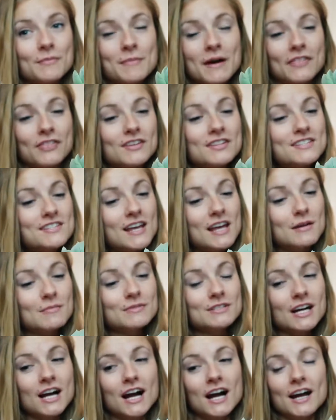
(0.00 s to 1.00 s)
at the same
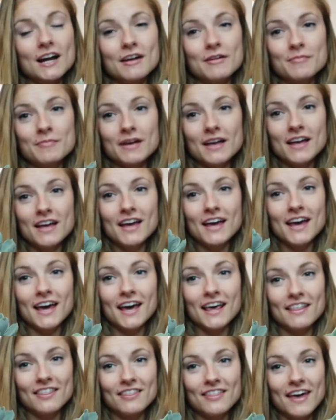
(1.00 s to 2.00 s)
time,
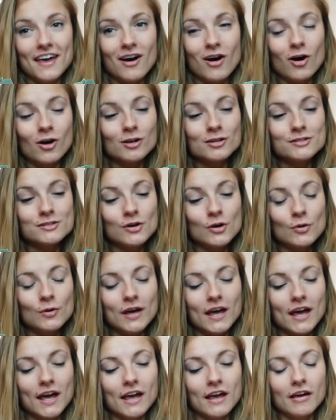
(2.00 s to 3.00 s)
and they also
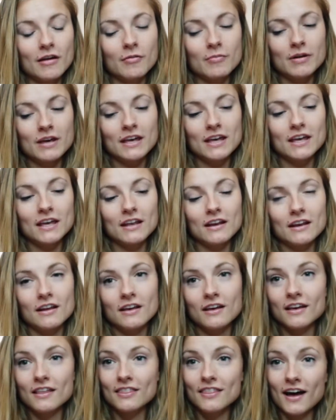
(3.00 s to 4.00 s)
came in
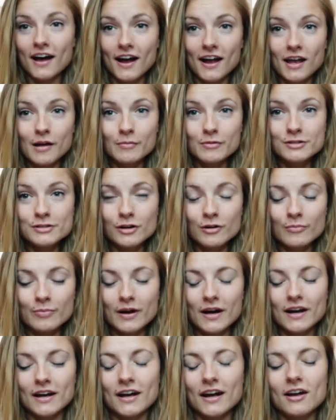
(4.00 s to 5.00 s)
that Amazon
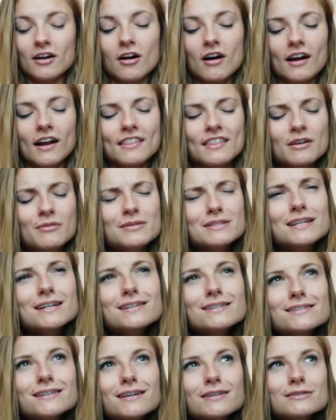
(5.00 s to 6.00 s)
pack I got. I think it was like
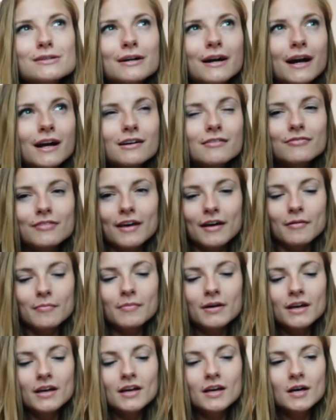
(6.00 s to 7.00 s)
6 or 8 of them,
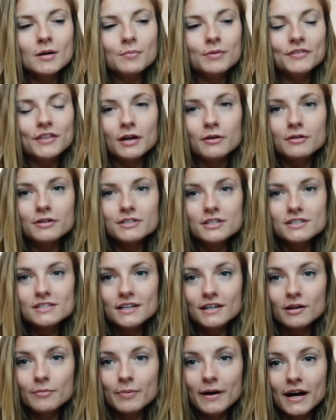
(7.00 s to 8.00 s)
but they were just
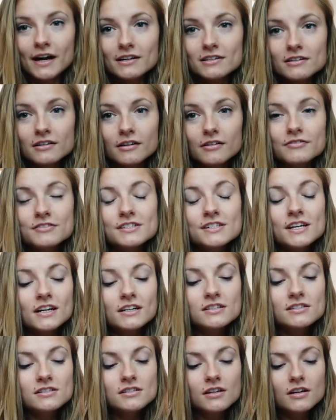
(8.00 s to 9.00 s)
like a pack of
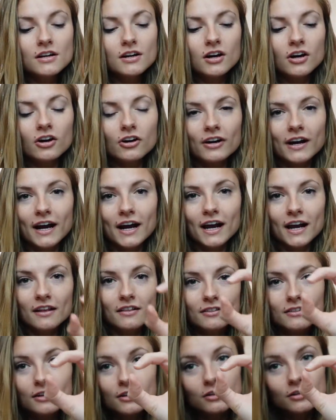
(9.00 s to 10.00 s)
6 or 8
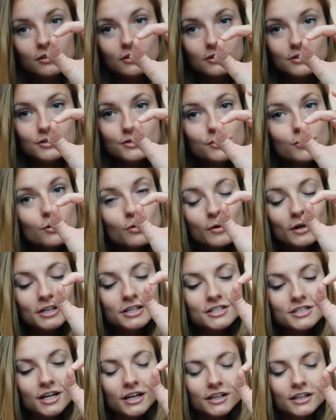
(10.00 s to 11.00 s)
little 2-inch
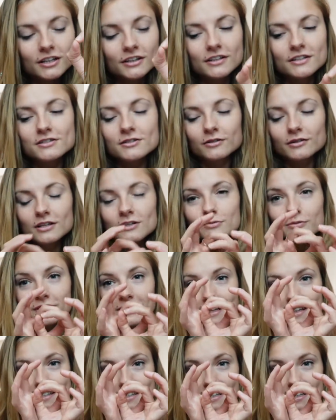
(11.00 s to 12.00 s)
succulents. So these were
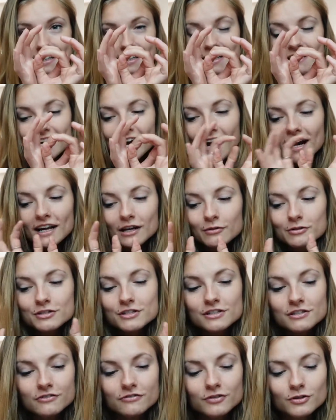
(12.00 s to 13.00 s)
like teeny tiny with
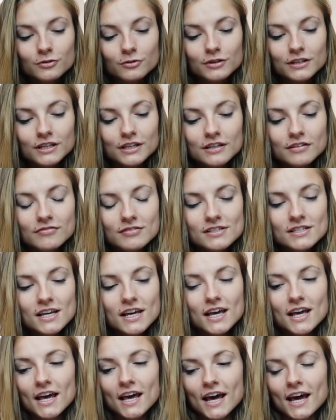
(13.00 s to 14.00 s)
just a few leaves.
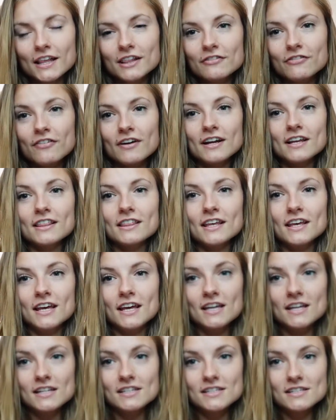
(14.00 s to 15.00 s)
And the funny thing
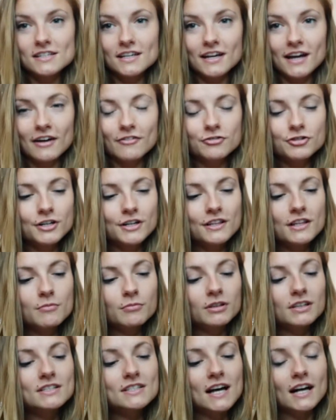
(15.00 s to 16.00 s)
is like I've treated them
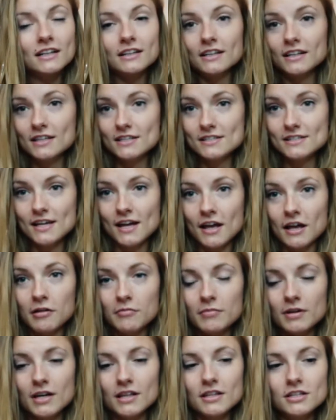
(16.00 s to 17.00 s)
exactly the
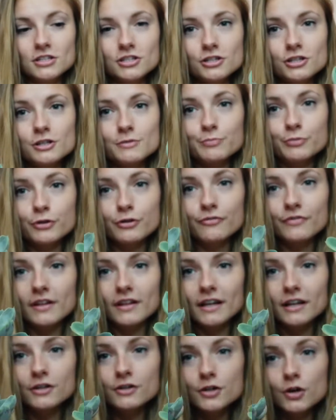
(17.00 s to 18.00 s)
same, and this is just proof that
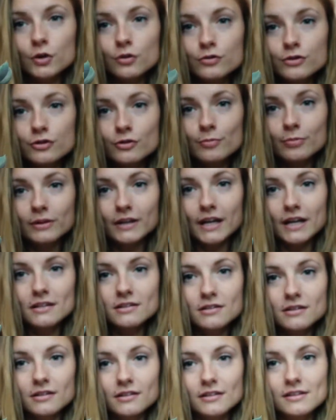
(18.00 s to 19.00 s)
like no 2 plants
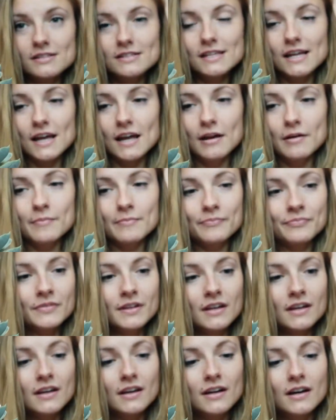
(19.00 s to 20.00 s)
are the same.
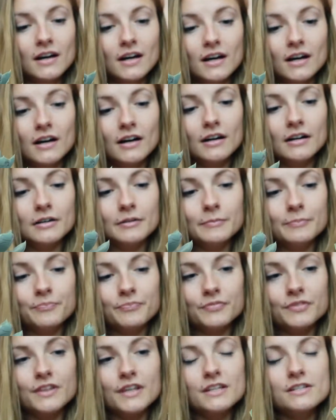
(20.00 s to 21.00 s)

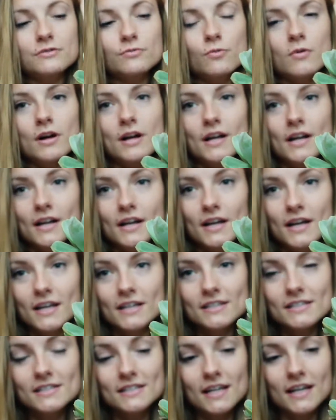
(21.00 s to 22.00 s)
This one
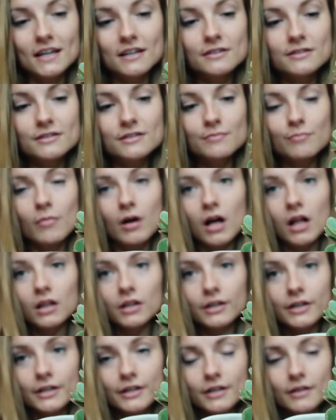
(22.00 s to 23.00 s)
has stayed
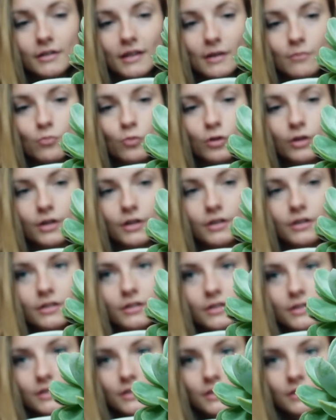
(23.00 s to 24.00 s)
smaller, like more,
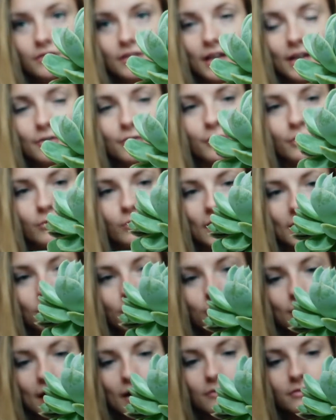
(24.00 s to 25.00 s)
I don't know, like
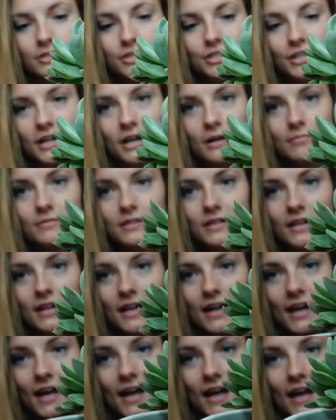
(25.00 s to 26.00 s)
round shaped.
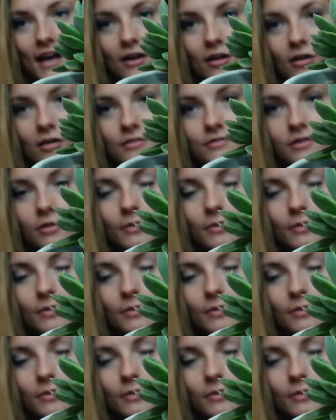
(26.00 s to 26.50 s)
And also